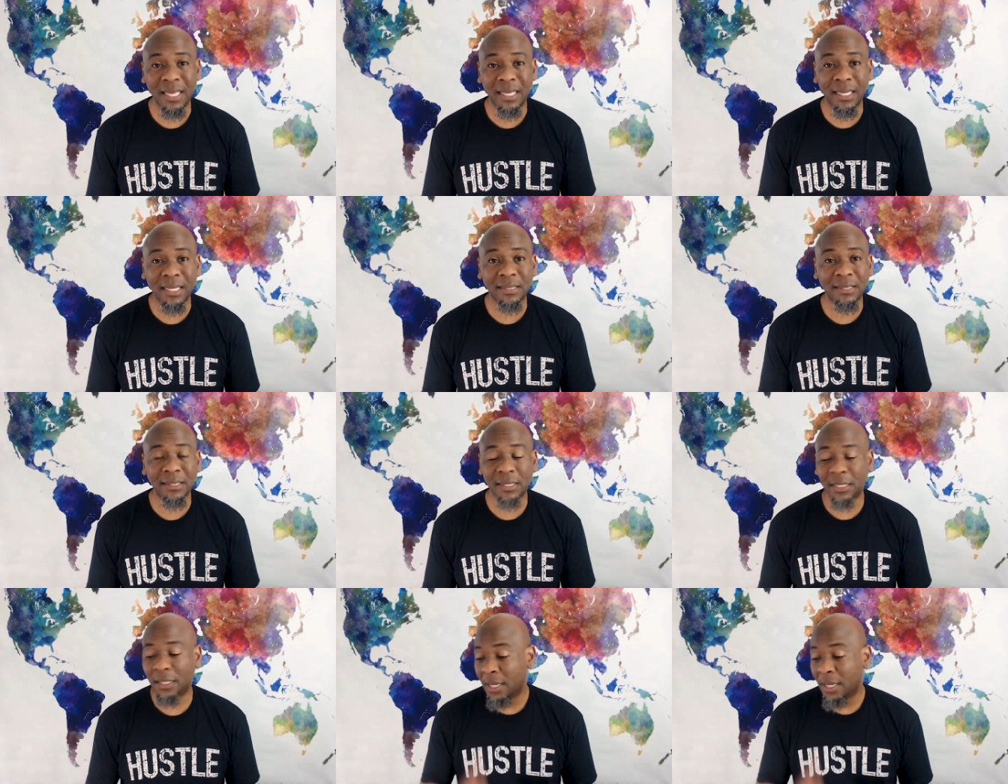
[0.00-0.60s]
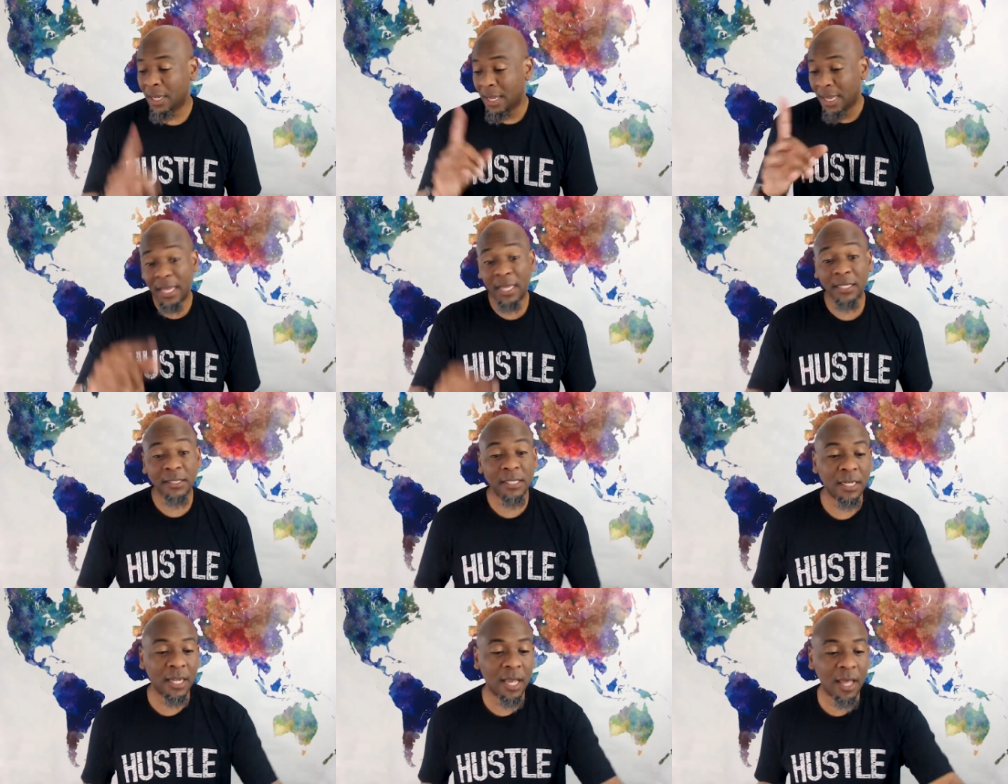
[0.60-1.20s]
gets it.
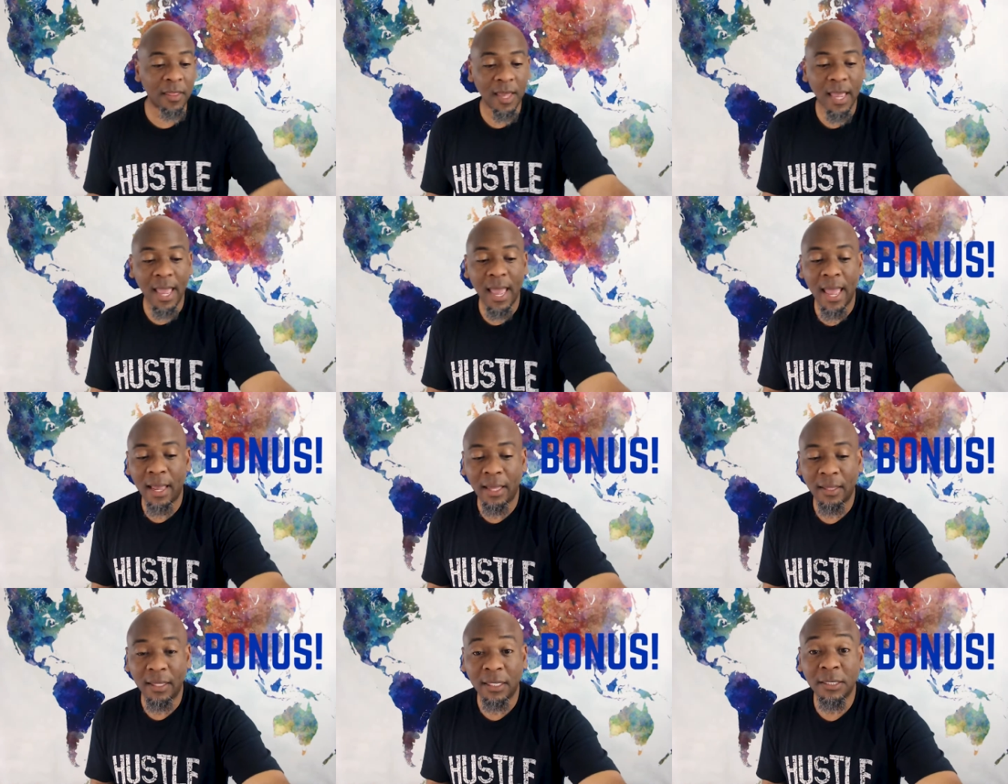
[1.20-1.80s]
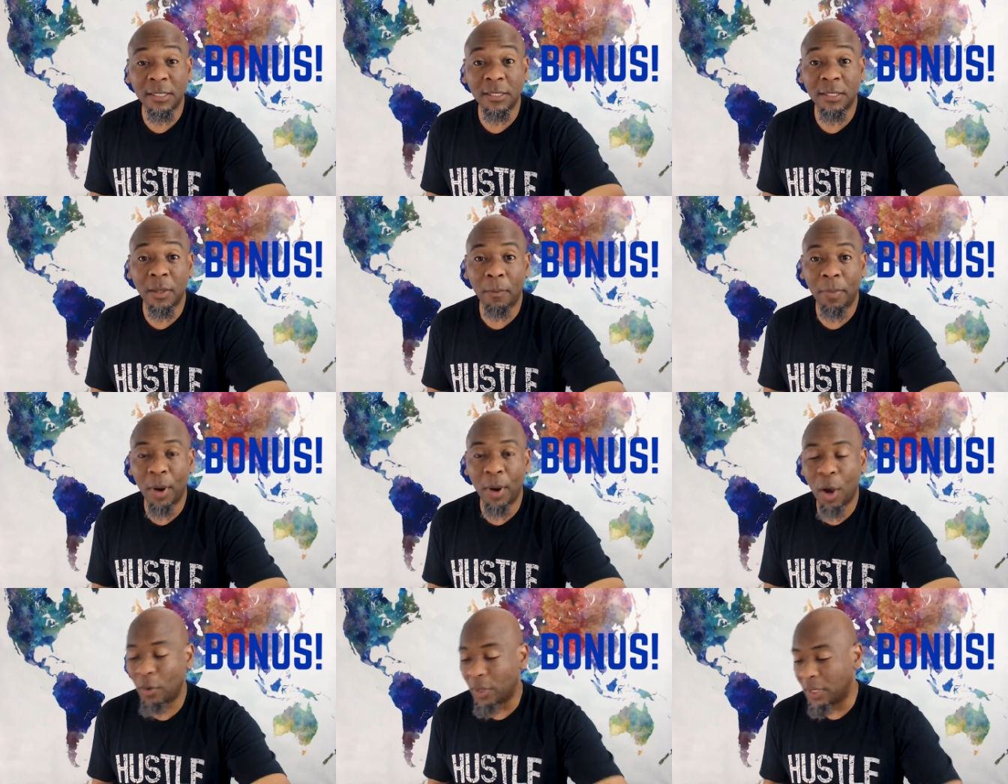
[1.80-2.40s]
Here's another hack. This is
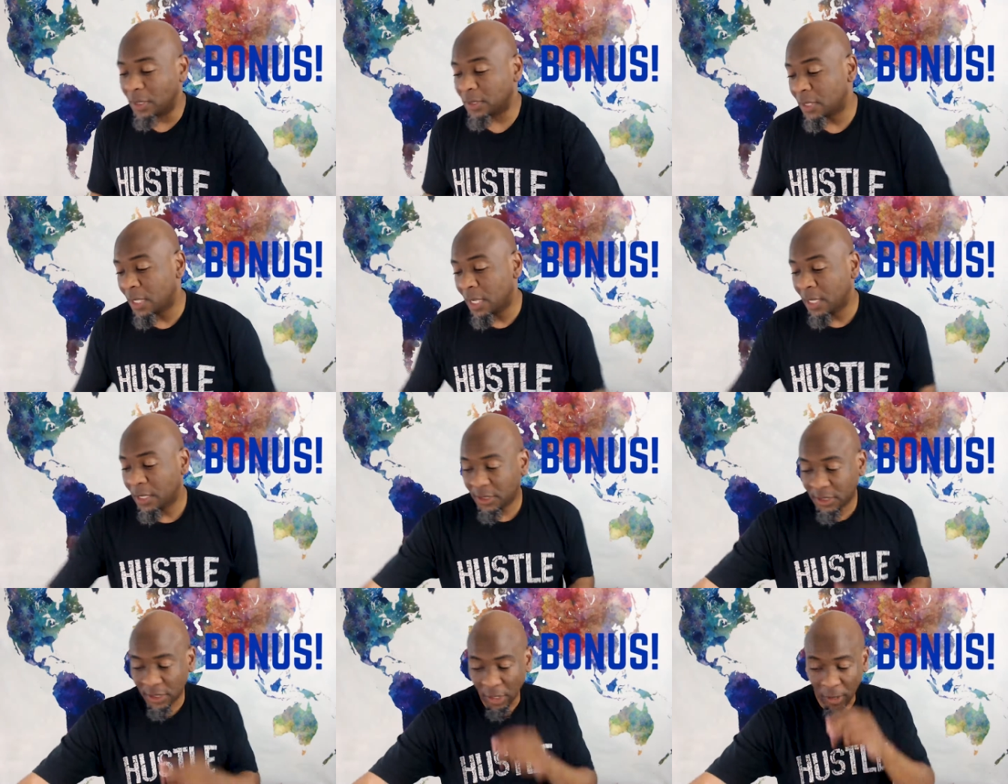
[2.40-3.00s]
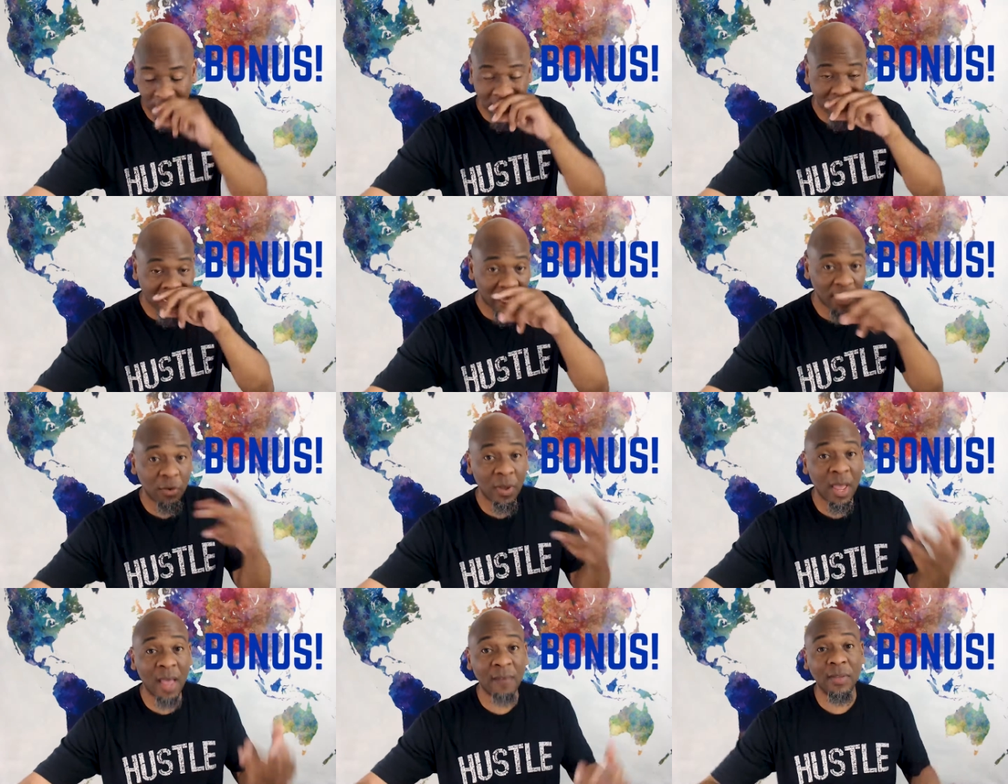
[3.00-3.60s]
a bonus. So say
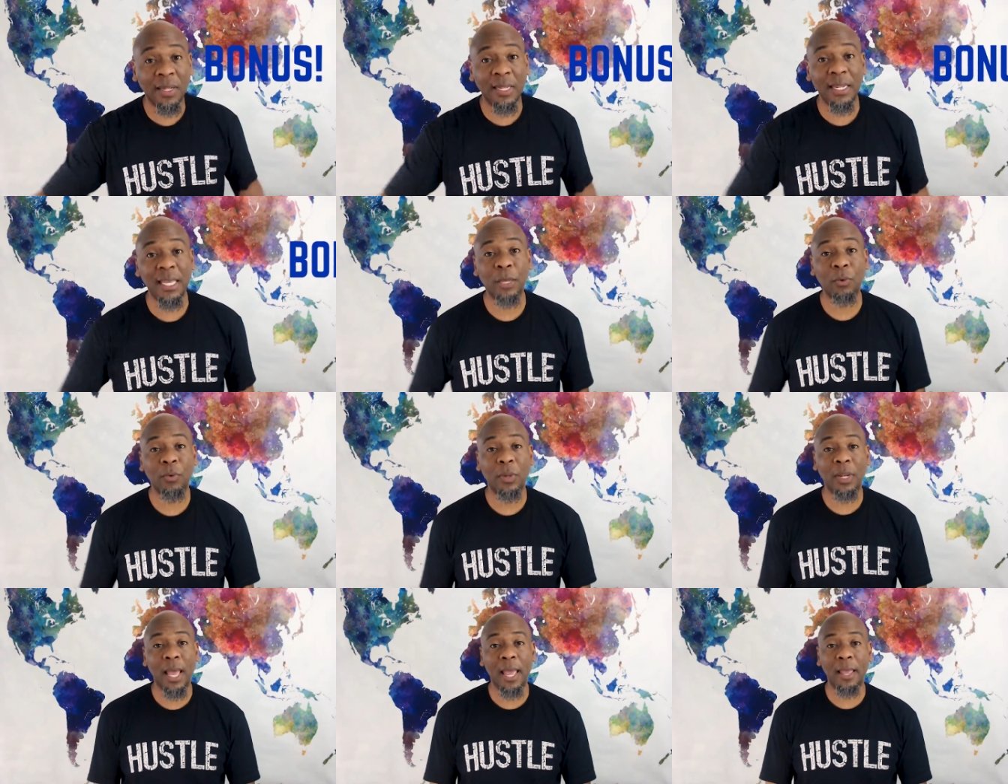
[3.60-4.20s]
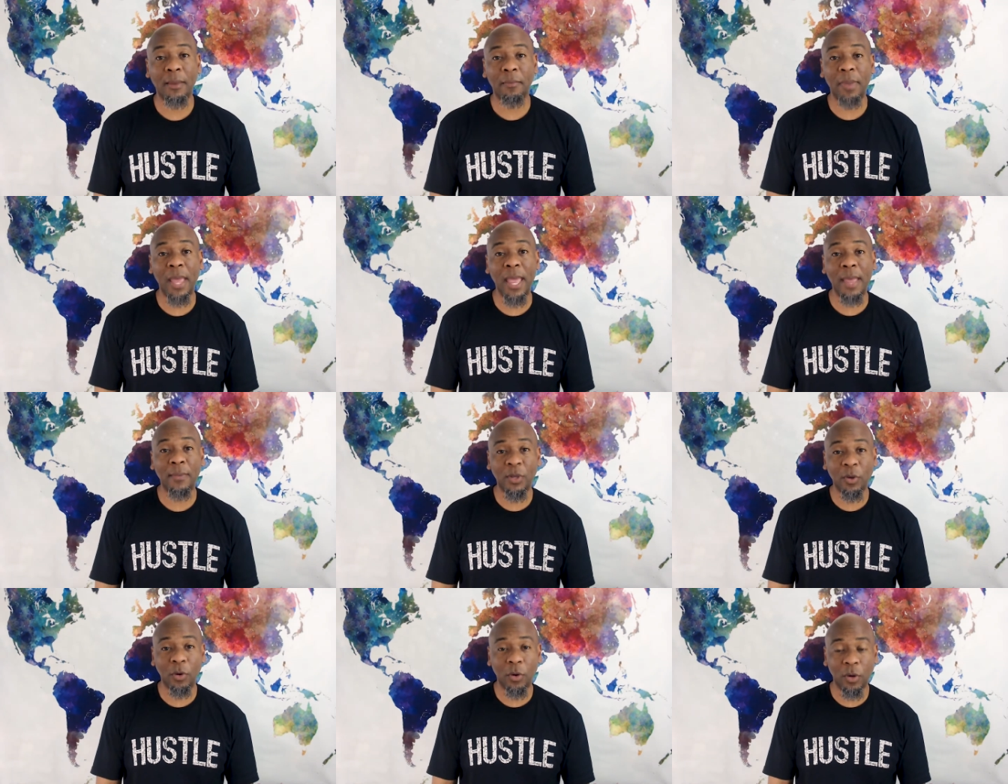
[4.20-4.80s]
you have a liquid like
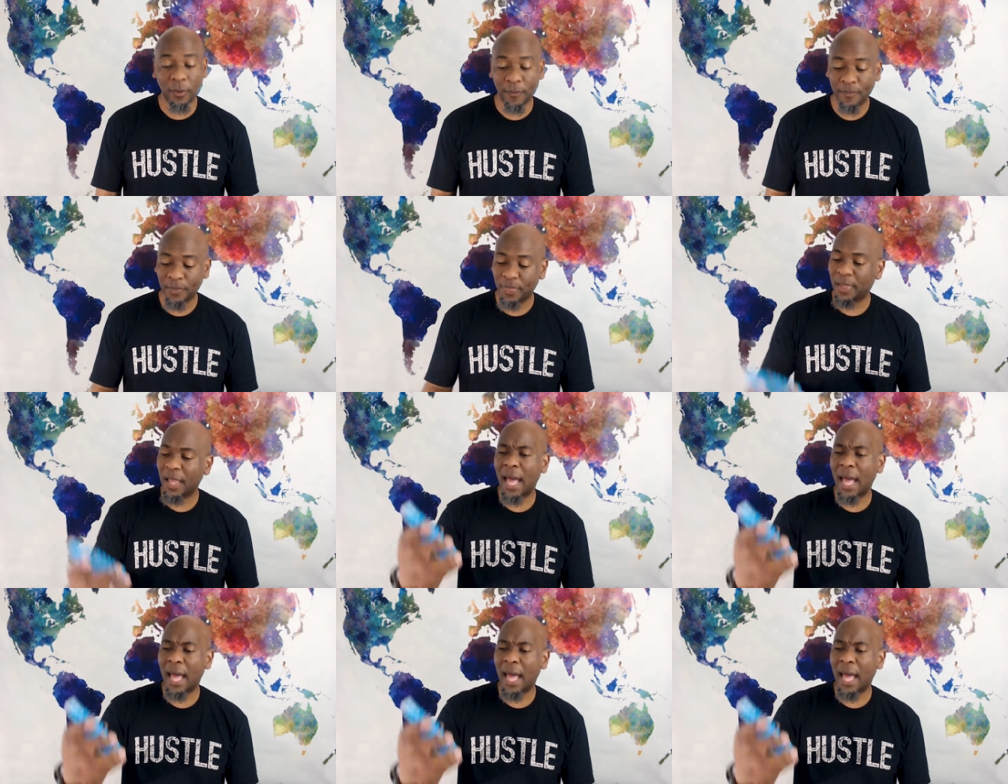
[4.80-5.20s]
baby oil.